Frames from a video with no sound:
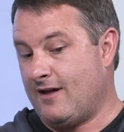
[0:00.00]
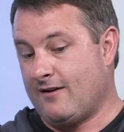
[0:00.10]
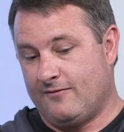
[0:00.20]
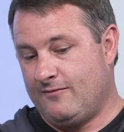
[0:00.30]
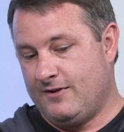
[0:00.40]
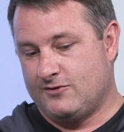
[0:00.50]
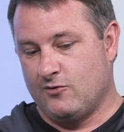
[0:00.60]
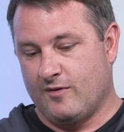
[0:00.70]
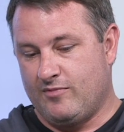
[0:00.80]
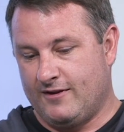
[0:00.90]
lot of
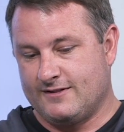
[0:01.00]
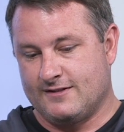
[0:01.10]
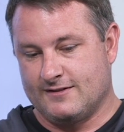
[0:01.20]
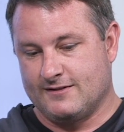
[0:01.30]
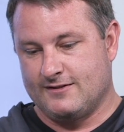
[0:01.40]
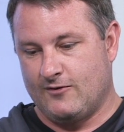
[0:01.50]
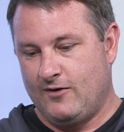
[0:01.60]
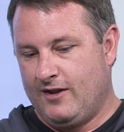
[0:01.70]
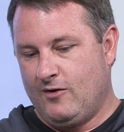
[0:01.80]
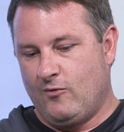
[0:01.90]
historic places. And so
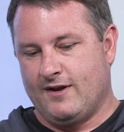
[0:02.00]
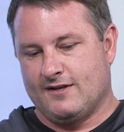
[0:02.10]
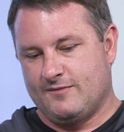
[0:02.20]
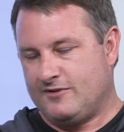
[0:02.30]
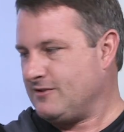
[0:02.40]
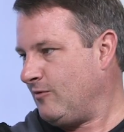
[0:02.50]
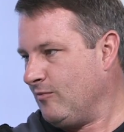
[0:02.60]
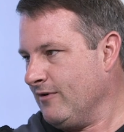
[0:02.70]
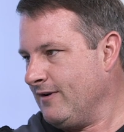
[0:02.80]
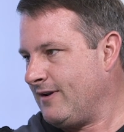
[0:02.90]
we got some of this
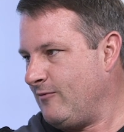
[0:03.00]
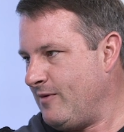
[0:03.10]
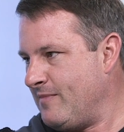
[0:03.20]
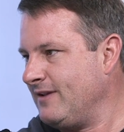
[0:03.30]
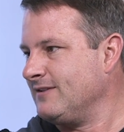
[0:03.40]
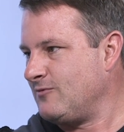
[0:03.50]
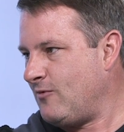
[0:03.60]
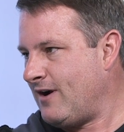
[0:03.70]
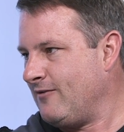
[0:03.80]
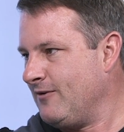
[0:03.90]
old brick and we made this
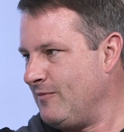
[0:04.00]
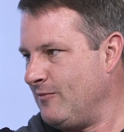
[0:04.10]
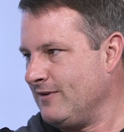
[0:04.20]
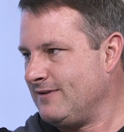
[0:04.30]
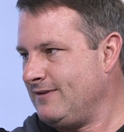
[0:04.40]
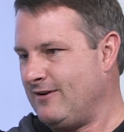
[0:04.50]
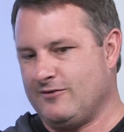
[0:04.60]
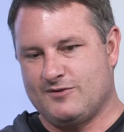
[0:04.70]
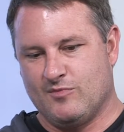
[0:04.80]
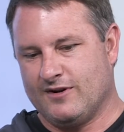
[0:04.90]
wine room with,
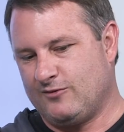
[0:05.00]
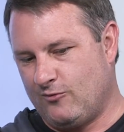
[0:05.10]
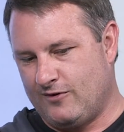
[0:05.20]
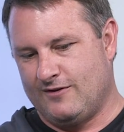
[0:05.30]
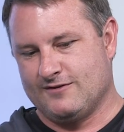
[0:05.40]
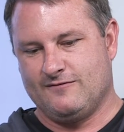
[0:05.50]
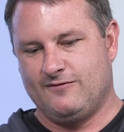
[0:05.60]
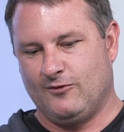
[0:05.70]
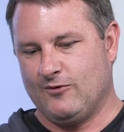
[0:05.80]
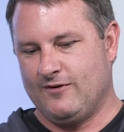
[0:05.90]
just brick the walls and
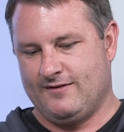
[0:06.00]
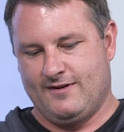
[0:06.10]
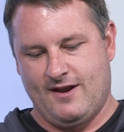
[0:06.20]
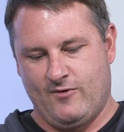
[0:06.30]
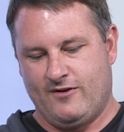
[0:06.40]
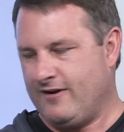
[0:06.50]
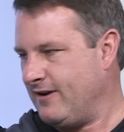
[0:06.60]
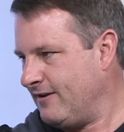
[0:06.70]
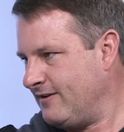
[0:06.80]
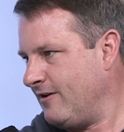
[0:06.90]
floor, and we
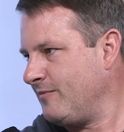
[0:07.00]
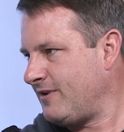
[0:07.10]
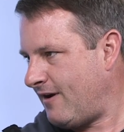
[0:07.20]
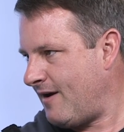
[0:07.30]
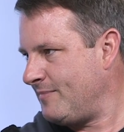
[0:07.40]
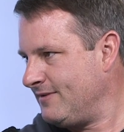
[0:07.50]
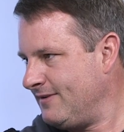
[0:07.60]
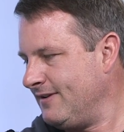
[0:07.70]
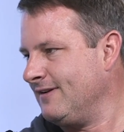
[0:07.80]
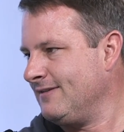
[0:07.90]
created a dome top
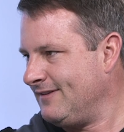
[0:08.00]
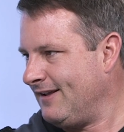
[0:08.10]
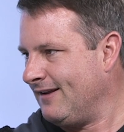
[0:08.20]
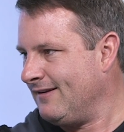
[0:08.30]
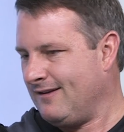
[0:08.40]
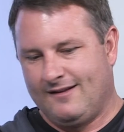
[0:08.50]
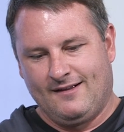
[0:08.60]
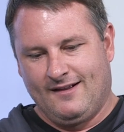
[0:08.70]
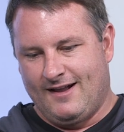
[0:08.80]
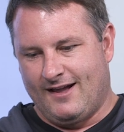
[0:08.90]
in it.
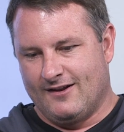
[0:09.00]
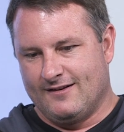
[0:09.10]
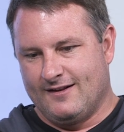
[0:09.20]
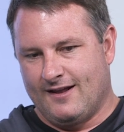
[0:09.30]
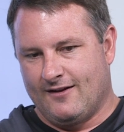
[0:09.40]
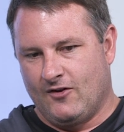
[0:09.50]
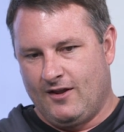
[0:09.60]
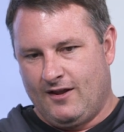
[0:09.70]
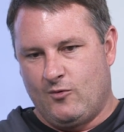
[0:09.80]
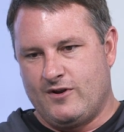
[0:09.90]
And
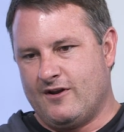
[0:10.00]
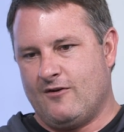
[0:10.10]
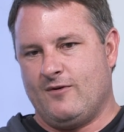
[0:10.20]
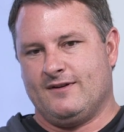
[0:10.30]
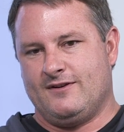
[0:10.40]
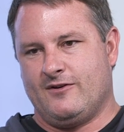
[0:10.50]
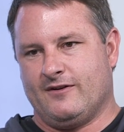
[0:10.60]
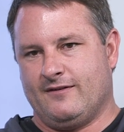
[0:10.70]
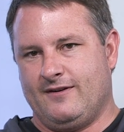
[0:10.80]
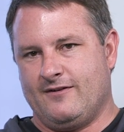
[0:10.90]
when you go in, you
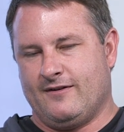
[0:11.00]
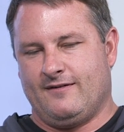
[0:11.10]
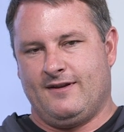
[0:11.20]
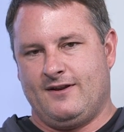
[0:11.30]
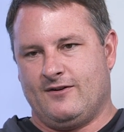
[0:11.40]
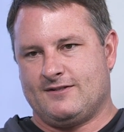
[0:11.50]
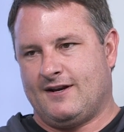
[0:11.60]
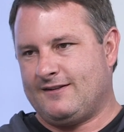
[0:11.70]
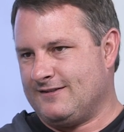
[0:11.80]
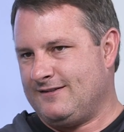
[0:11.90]
can it's
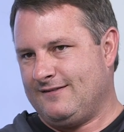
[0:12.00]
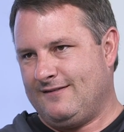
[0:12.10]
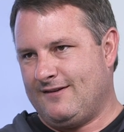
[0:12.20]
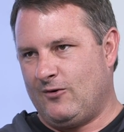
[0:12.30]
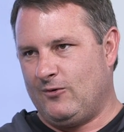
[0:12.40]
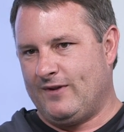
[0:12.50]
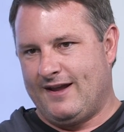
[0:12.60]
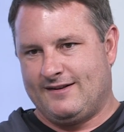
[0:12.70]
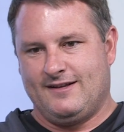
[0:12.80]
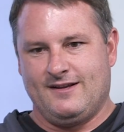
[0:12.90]
got this old
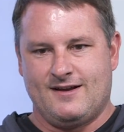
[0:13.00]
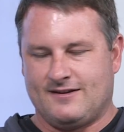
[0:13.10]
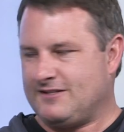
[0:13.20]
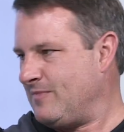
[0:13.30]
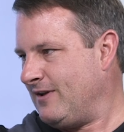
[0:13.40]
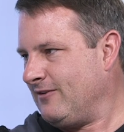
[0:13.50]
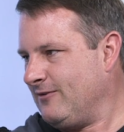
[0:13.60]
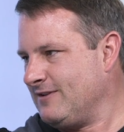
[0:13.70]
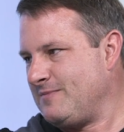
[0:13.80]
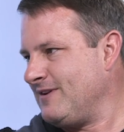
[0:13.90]
antique kind of smell
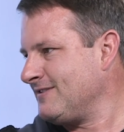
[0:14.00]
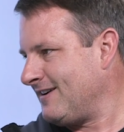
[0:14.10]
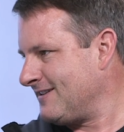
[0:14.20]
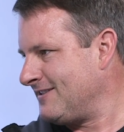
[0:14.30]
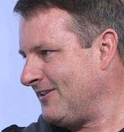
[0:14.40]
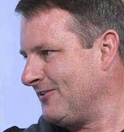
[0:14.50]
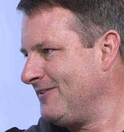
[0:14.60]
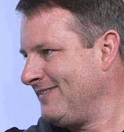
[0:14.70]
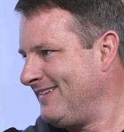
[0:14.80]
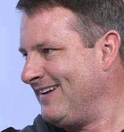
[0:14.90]
to it. It smells like a cellar,
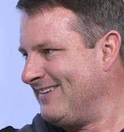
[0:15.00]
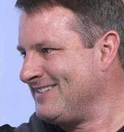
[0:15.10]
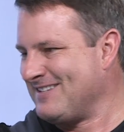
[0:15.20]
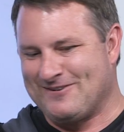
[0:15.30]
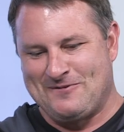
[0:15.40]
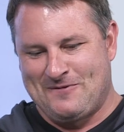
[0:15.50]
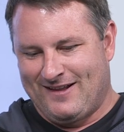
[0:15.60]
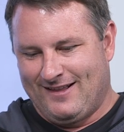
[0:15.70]
and so